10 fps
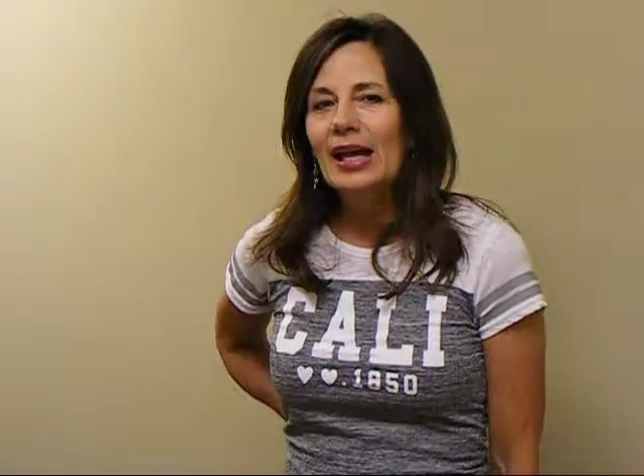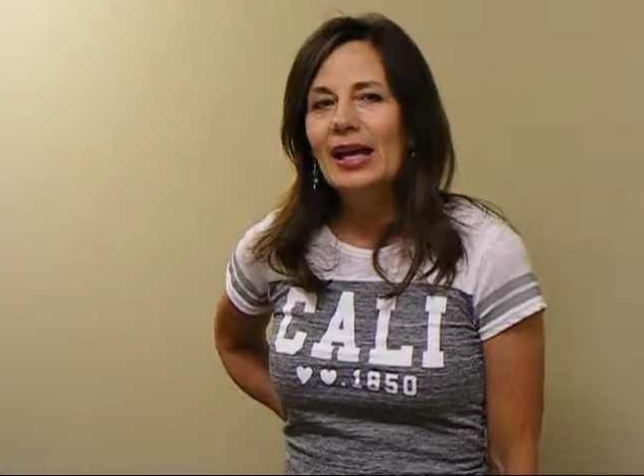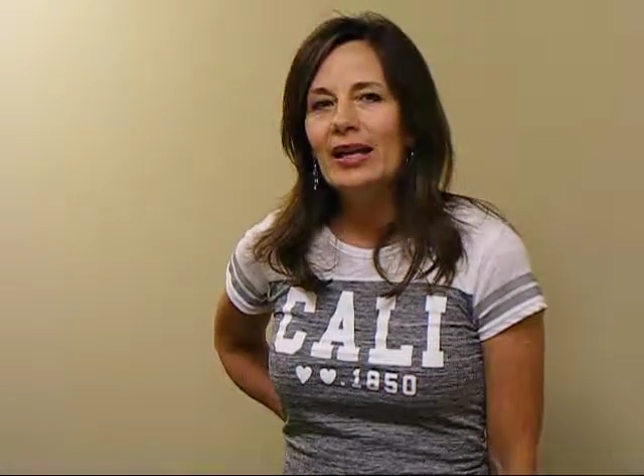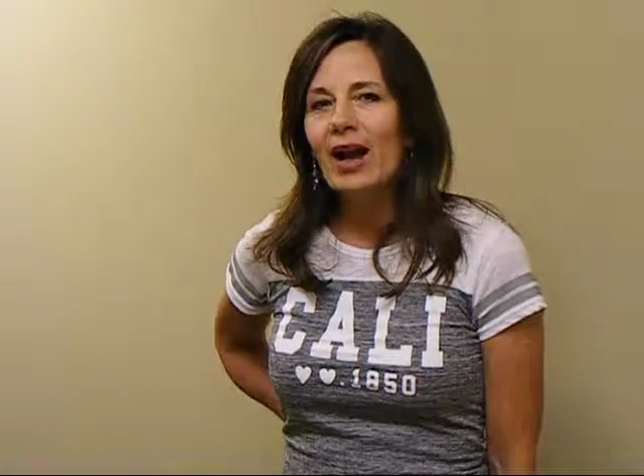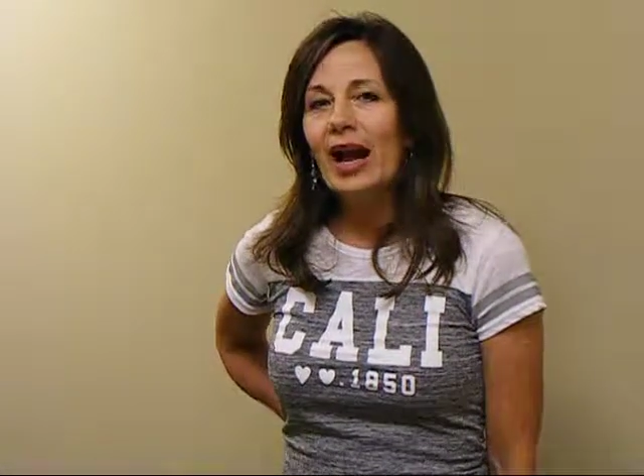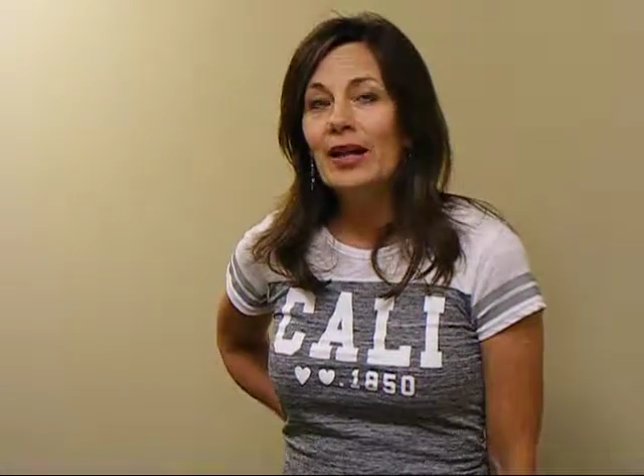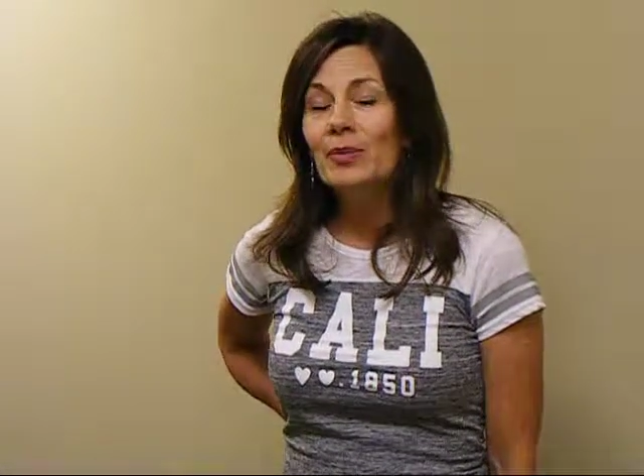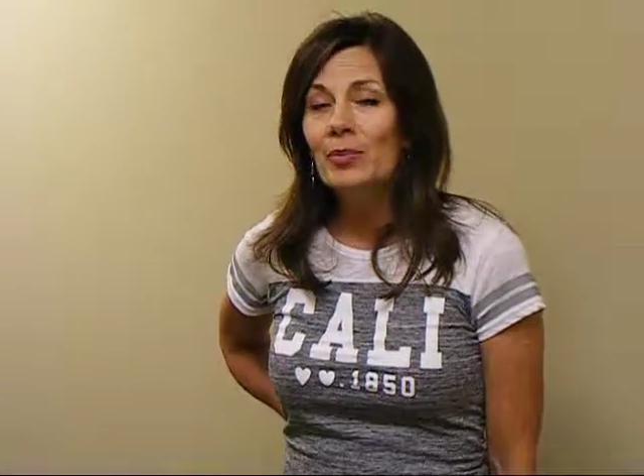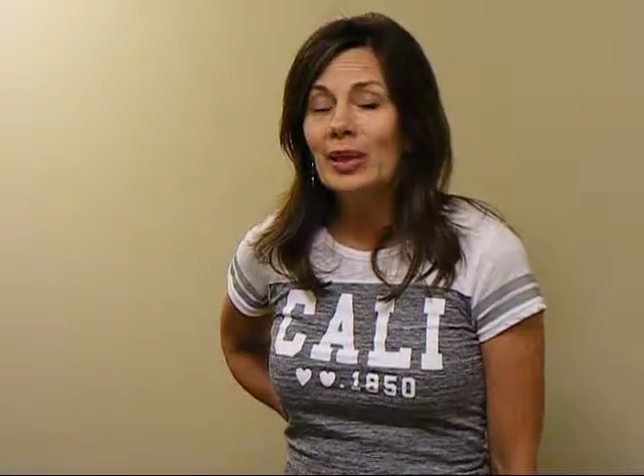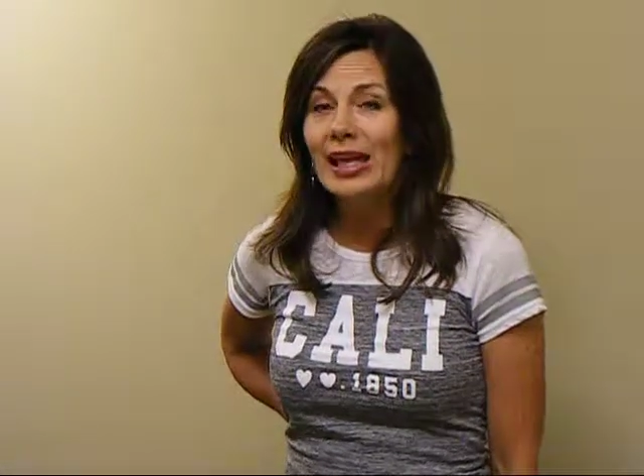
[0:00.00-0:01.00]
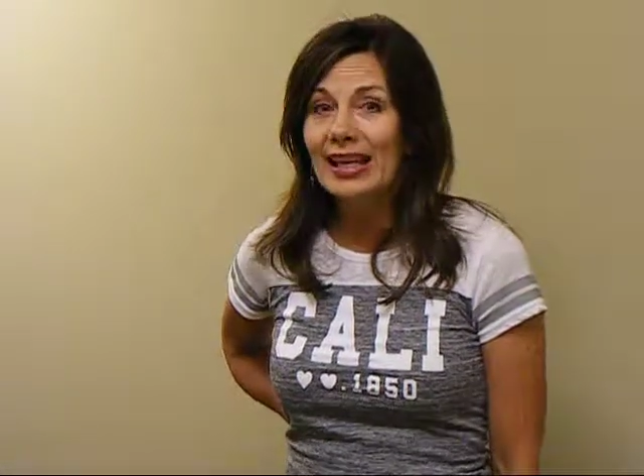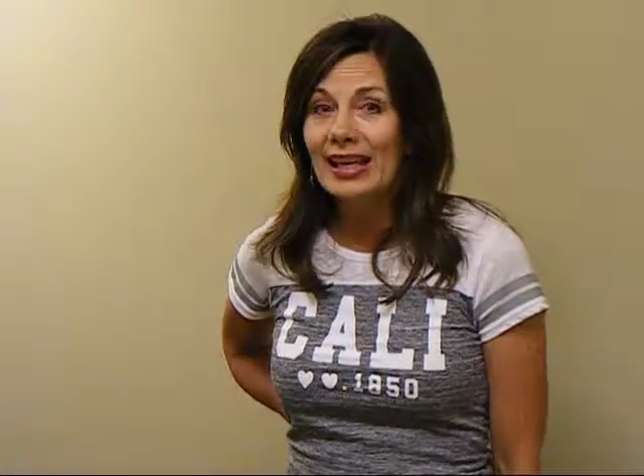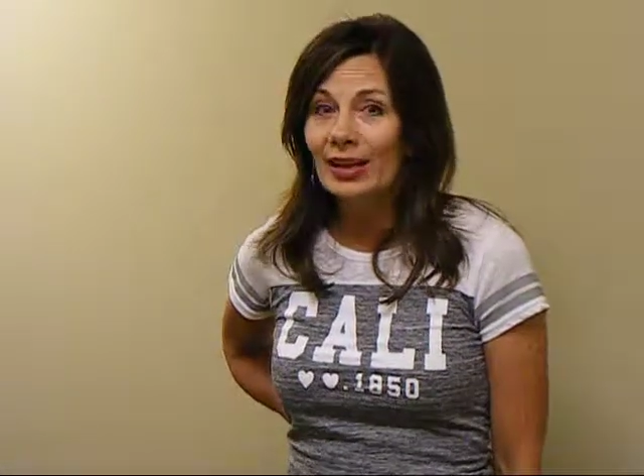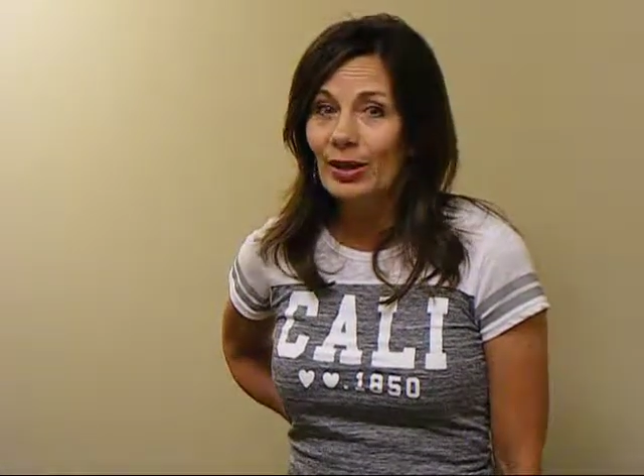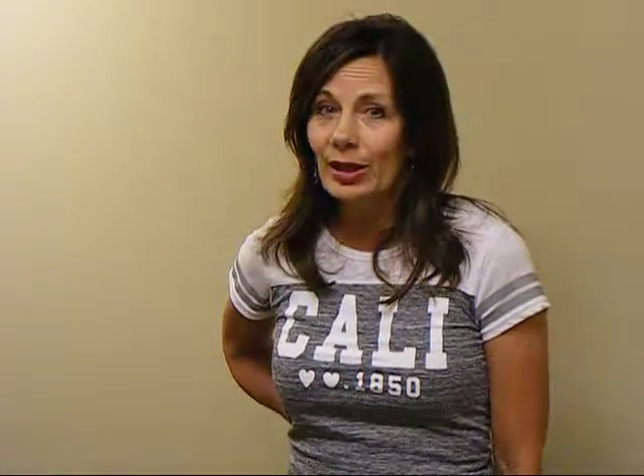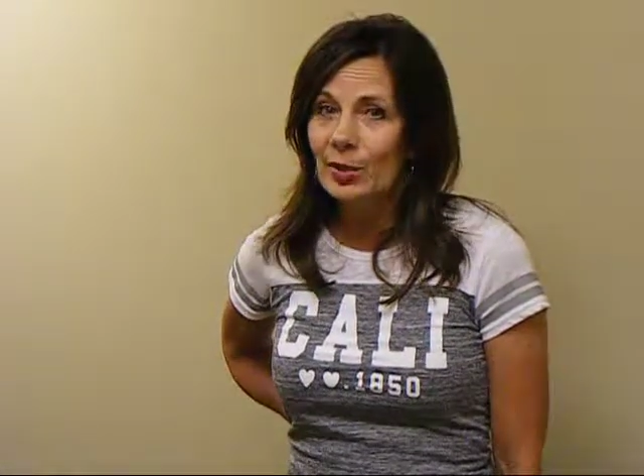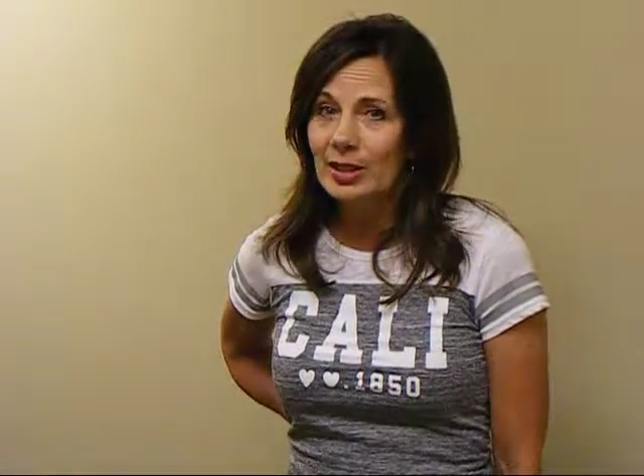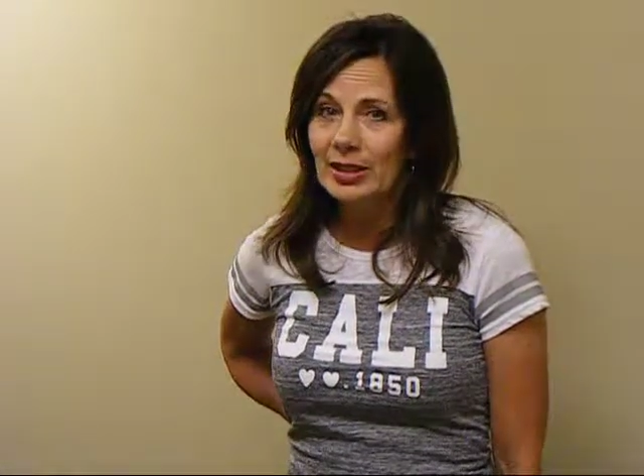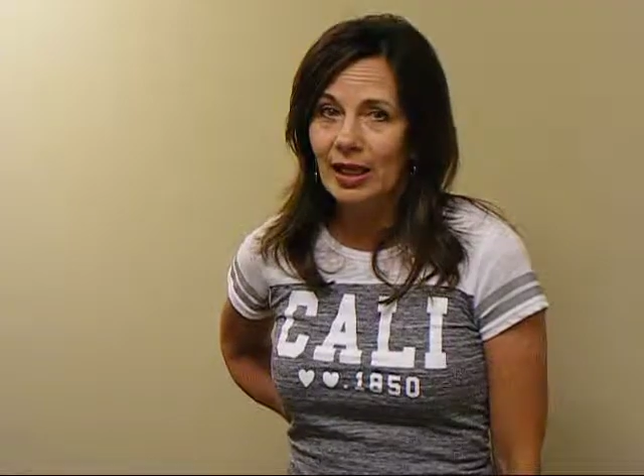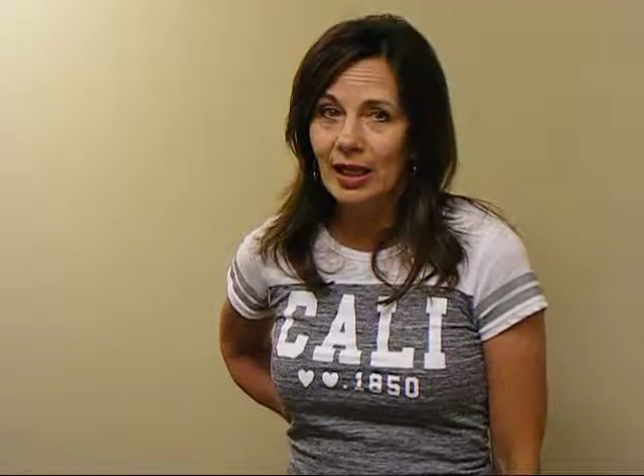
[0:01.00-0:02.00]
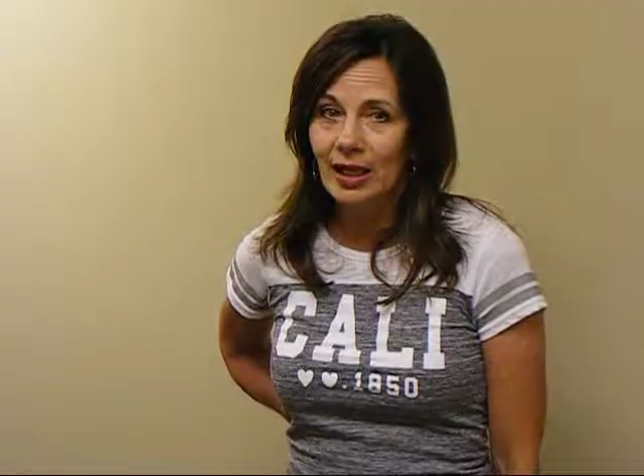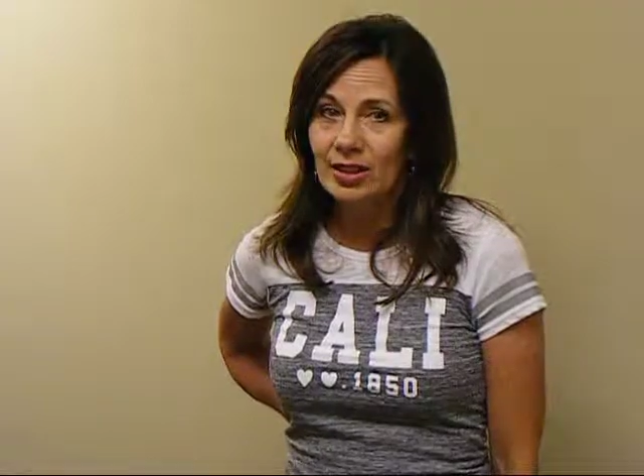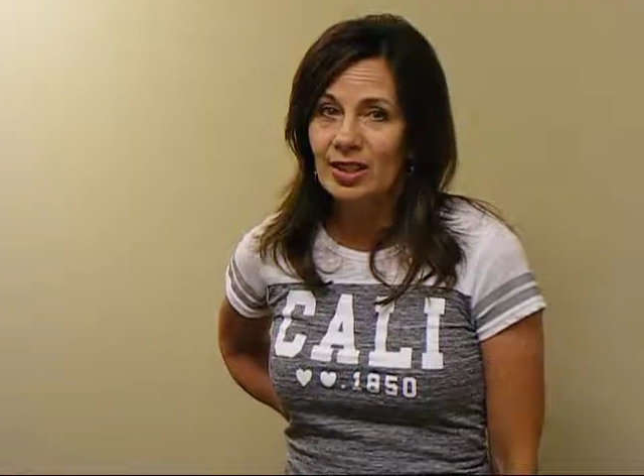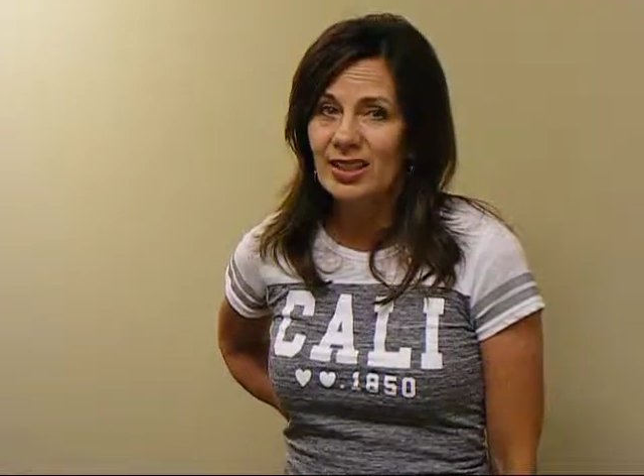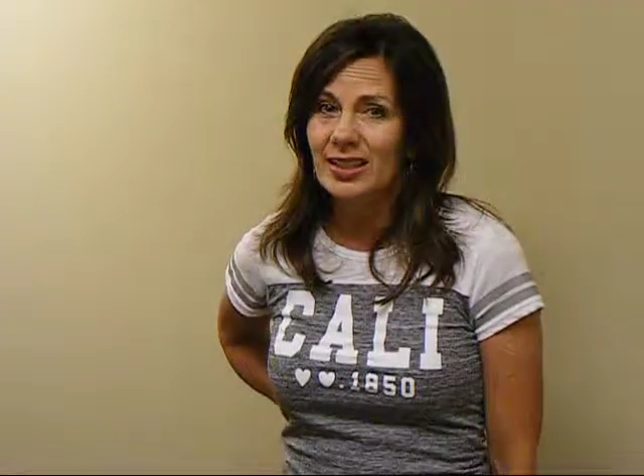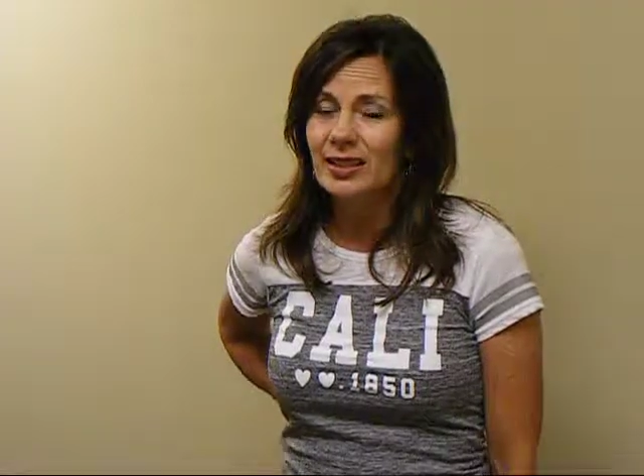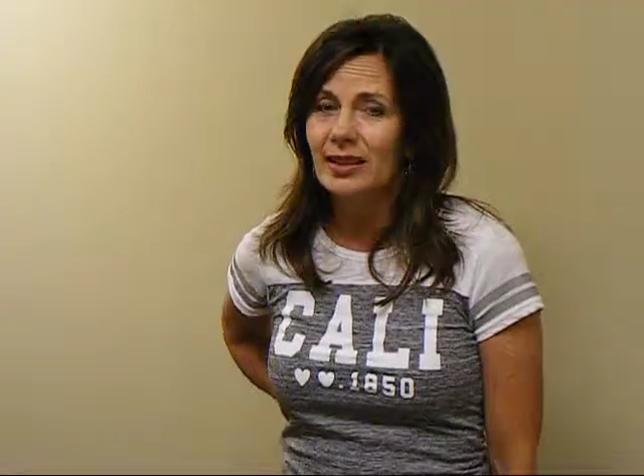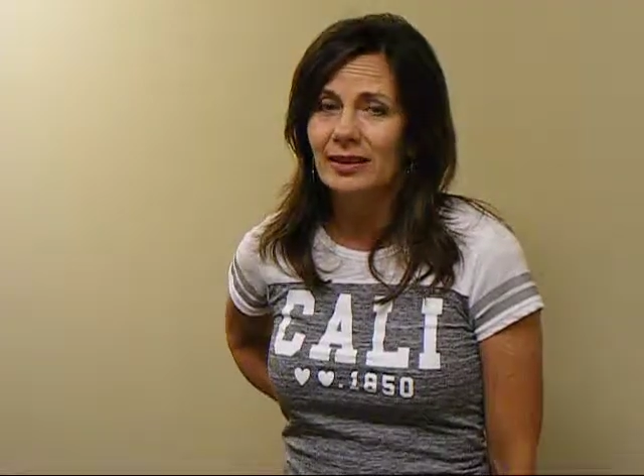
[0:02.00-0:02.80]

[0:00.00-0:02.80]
And I immediately was in just